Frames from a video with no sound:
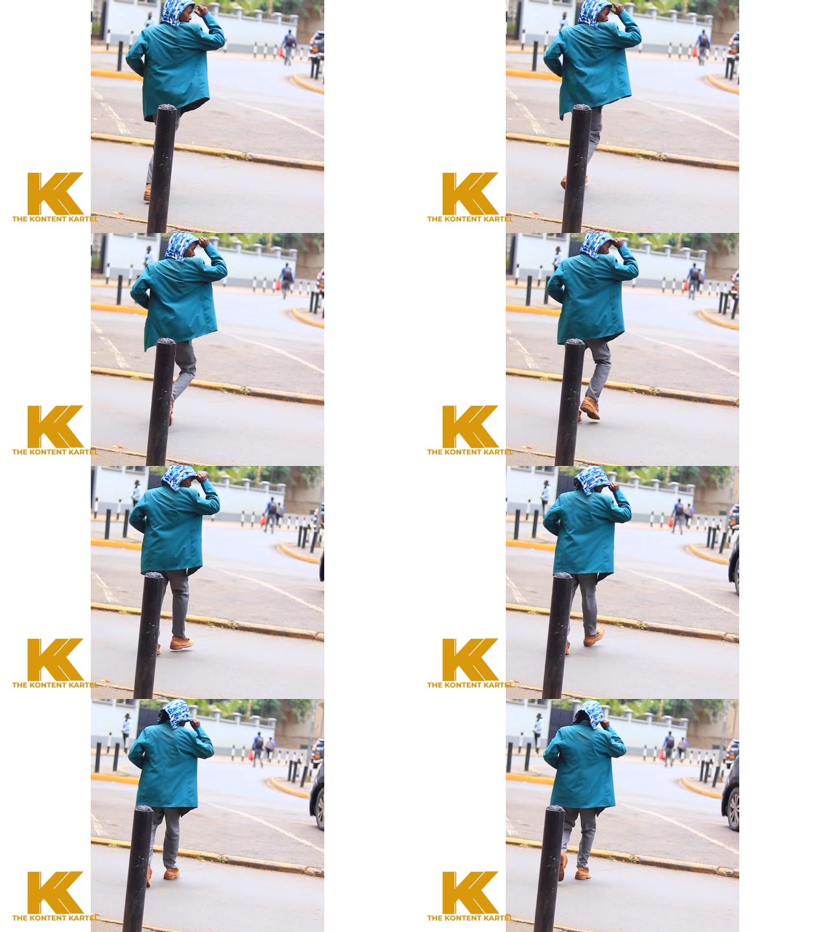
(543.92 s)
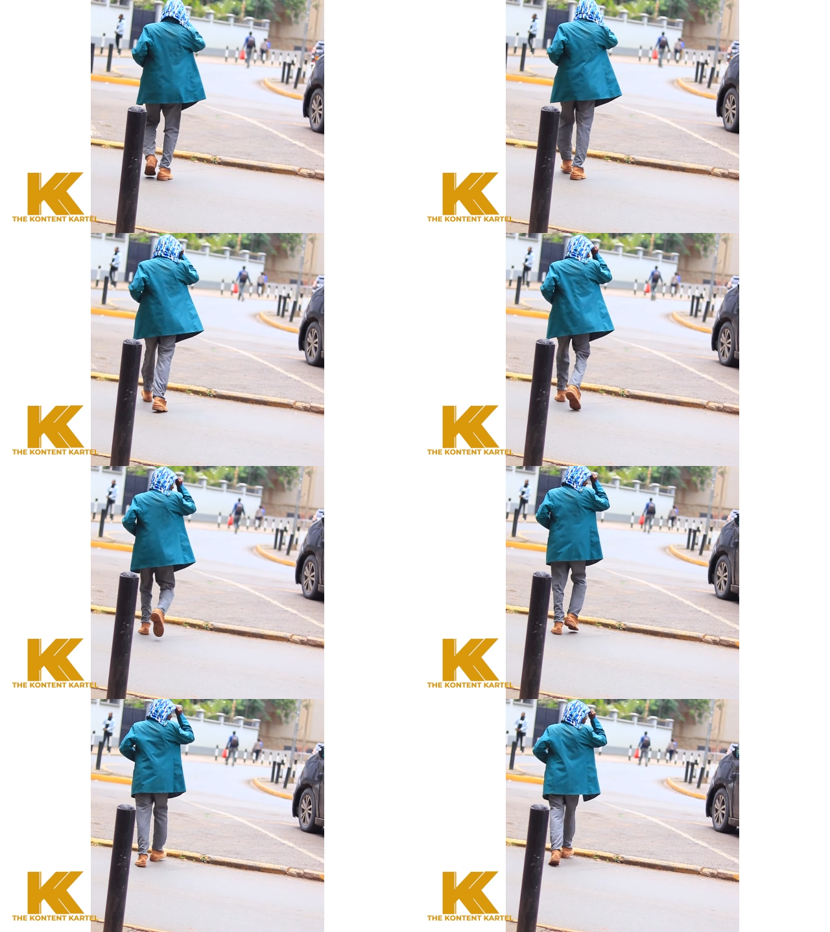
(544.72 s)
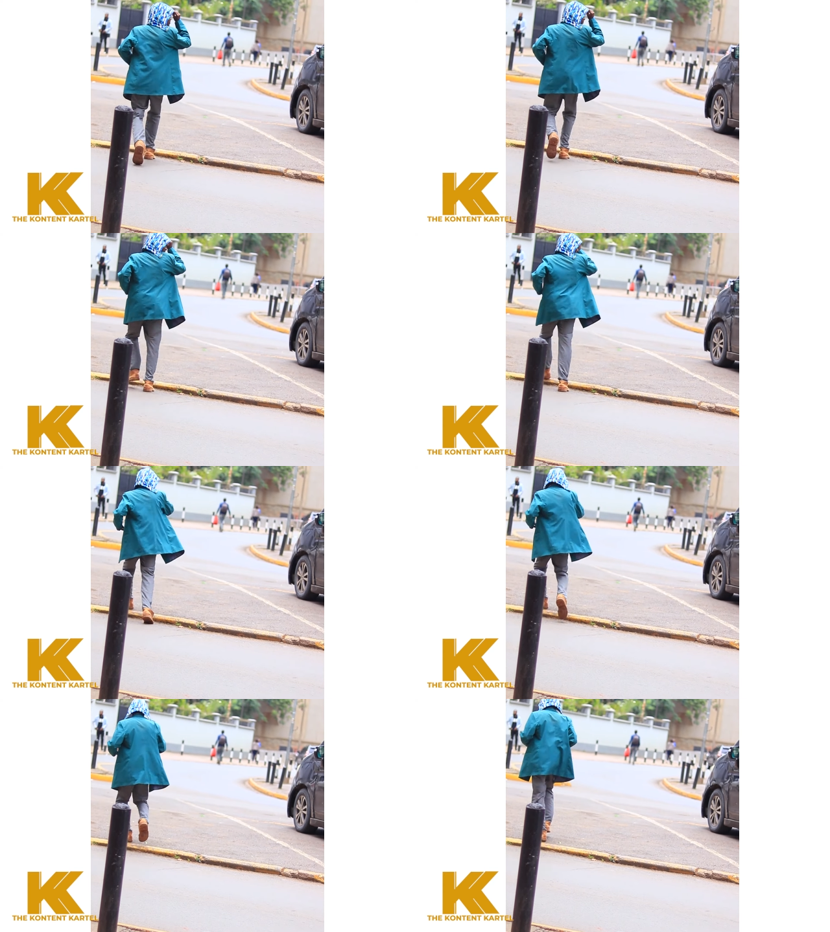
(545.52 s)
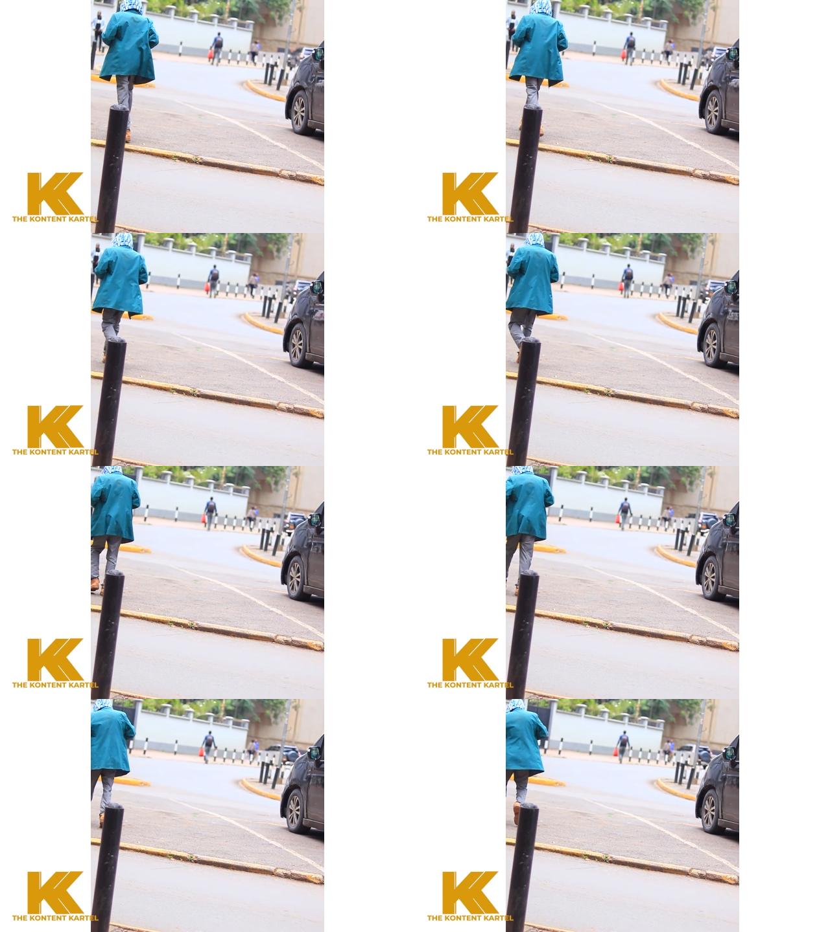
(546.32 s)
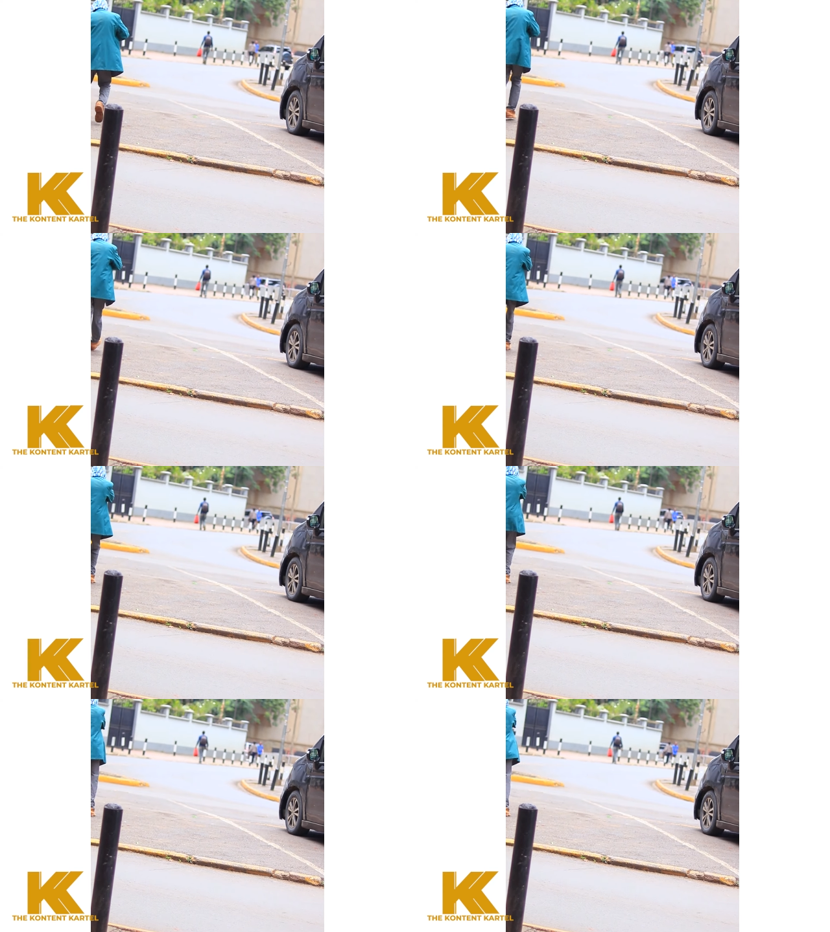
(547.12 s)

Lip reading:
No face is visible, so there are no lips to read.